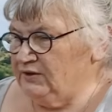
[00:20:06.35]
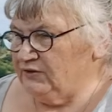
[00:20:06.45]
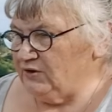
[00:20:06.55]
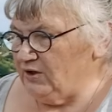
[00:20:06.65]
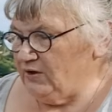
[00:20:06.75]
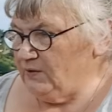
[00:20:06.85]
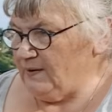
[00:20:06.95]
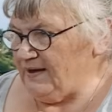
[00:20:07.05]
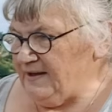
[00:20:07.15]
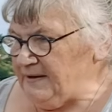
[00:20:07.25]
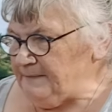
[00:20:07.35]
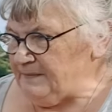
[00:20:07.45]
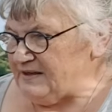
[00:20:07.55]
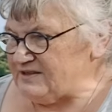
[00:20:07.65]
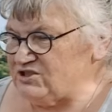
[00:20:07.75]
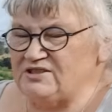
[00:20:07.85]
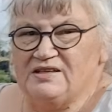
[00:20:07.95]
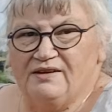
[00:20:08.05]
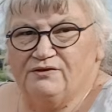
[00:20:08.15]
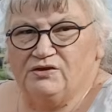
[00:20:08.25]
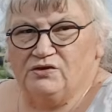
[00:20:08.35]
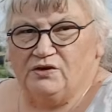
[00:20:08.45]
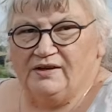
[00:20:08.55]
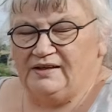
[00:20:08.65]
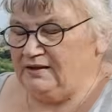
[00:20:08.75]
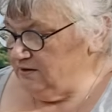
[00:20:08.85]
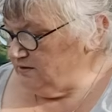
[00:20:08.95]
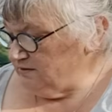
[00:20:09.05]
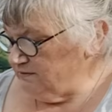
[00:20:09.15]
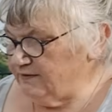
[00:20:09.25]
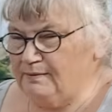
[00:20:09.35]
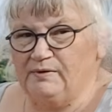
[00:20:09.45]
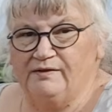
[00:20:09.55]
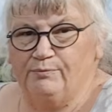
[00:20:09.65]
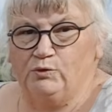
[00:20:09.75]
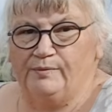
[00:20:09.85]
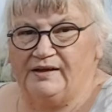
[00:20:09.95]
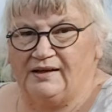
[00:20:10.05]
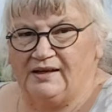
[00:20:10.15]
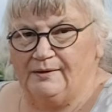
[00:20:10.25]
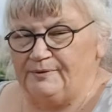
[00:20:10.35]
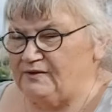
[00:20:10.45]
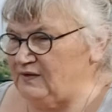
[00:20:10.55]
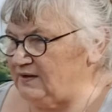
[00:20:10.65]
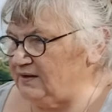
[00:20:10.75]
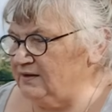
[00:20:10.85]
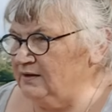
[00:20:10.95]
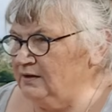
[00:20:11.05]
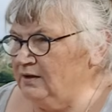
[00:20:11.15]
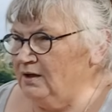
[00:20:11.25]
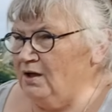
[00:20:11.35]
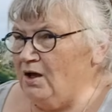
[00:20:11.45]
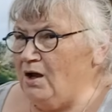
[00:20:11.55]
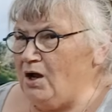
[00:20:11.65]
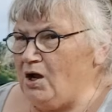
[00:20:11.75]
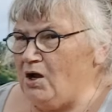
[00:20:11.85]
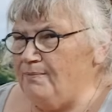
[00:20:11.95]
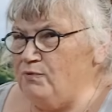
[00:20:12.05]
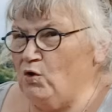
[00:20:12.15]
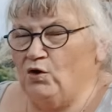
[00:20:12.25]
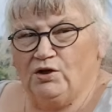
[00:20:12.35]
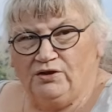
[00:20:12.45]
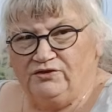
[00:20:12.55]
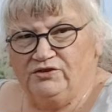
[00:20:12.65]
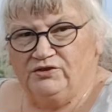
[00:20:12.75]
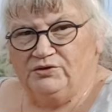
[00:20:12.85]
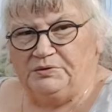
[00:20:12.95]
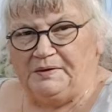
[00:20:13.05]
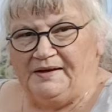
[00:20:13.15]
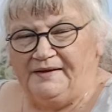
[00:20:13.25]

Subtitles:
So it's just after 3. The family have brought me out a cup of tea. I'm not going to